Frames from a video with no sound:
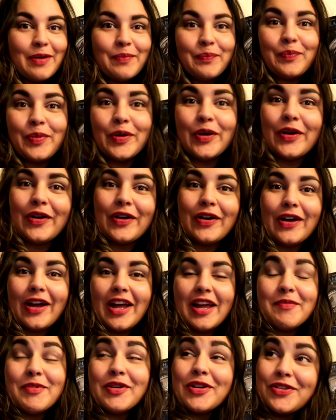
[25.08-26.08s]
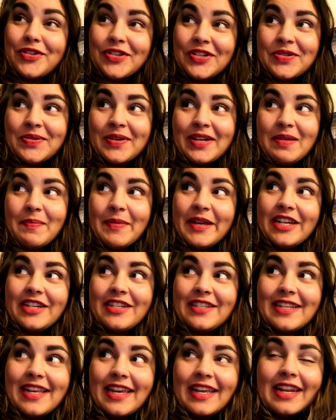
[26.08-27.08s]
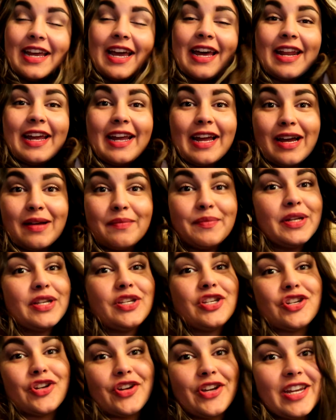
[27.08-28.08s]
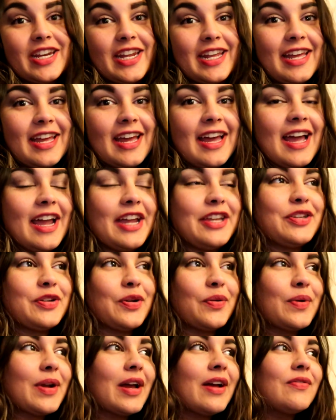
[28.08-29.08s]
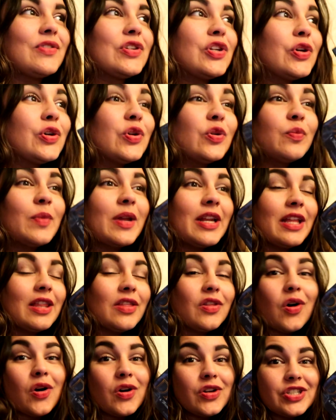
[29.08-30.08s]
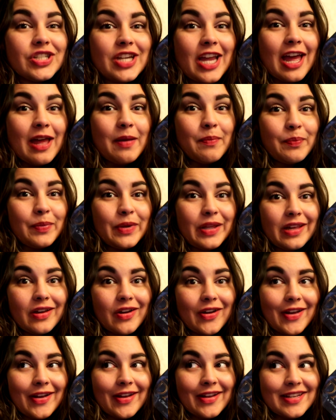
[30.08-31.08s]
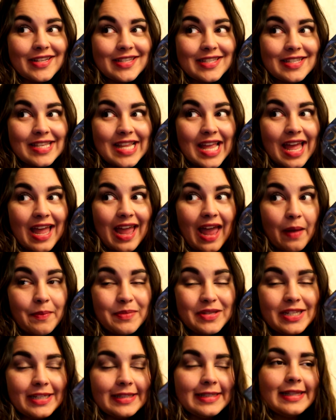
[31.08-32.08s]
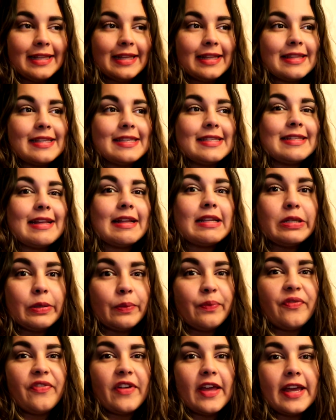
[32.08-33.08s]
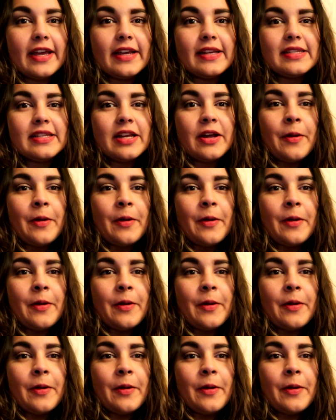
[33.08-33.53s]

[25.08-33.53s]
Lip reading: But I'm 120 pages in and I am enjoying it. I don't have too many thoughts yet because I'm still in like the setup phase.